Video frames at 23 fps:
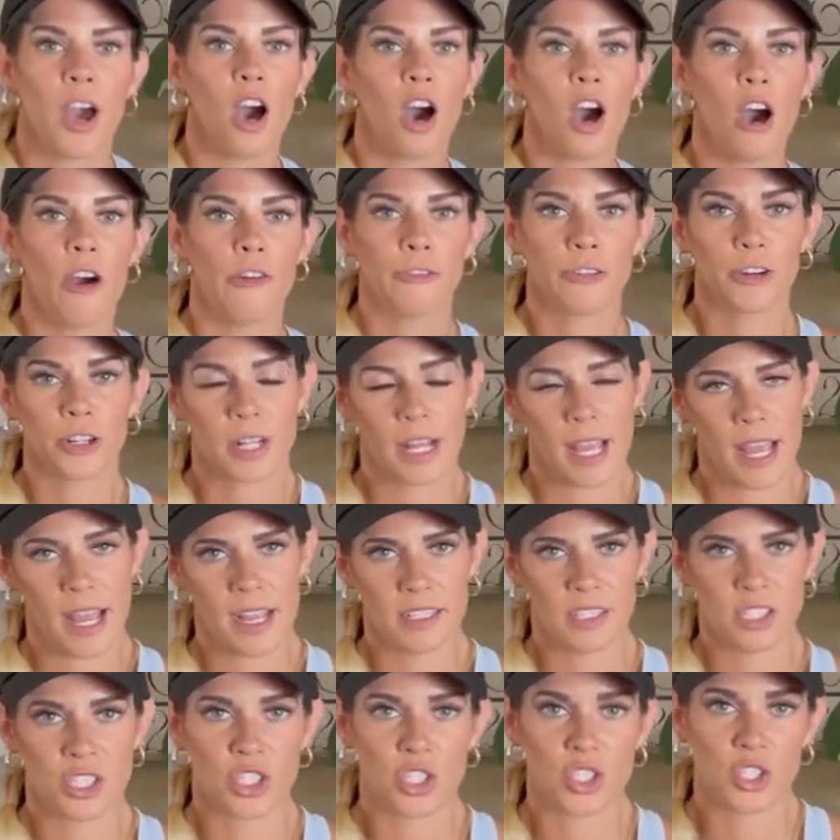offered a
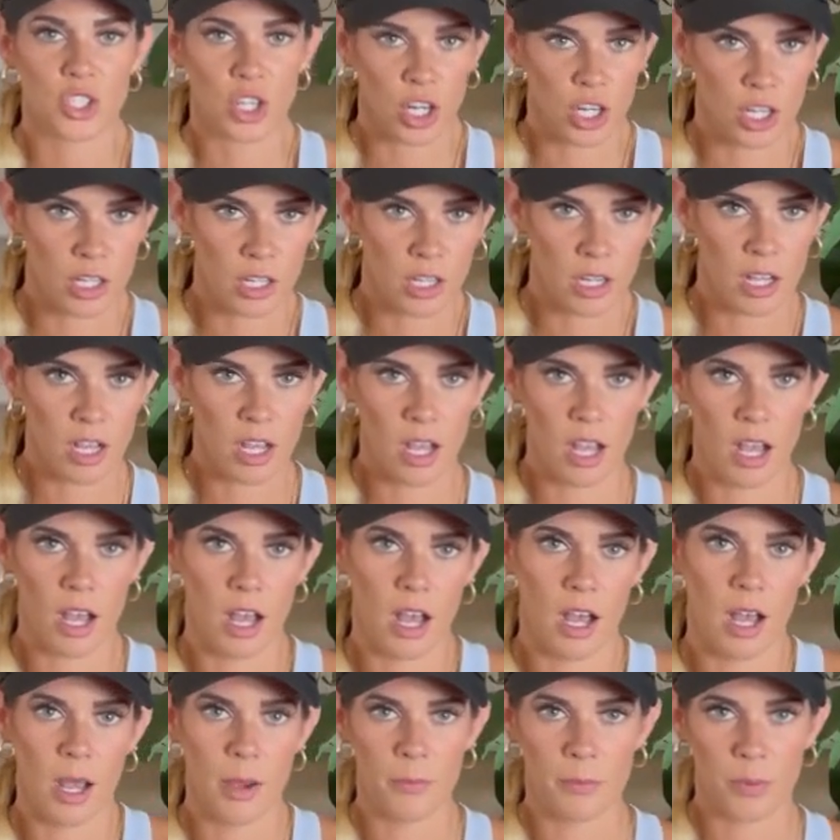Head Start
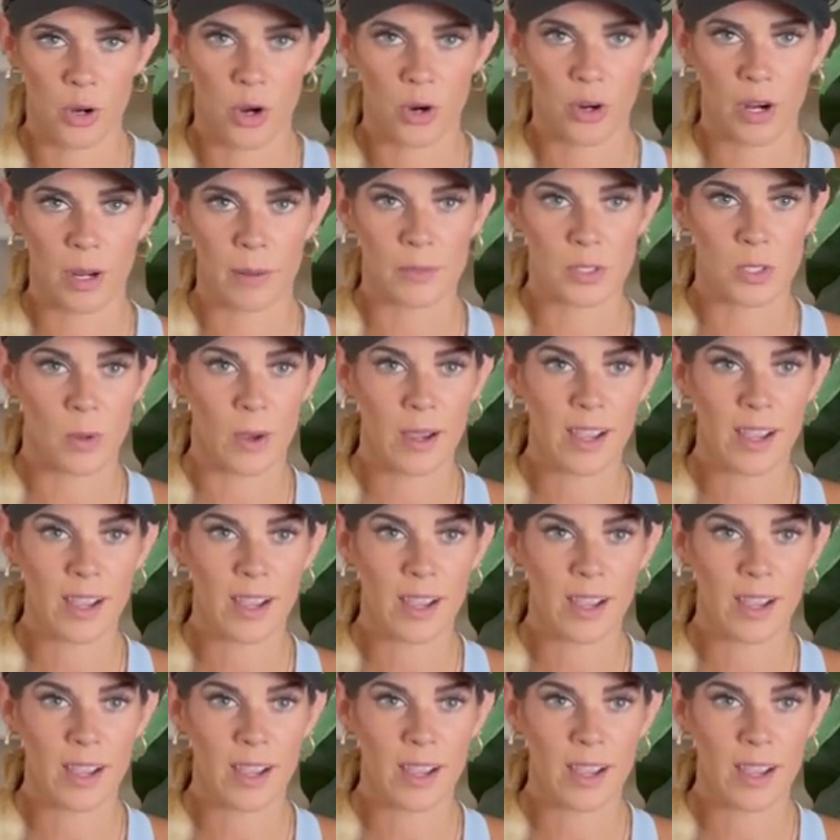program. So I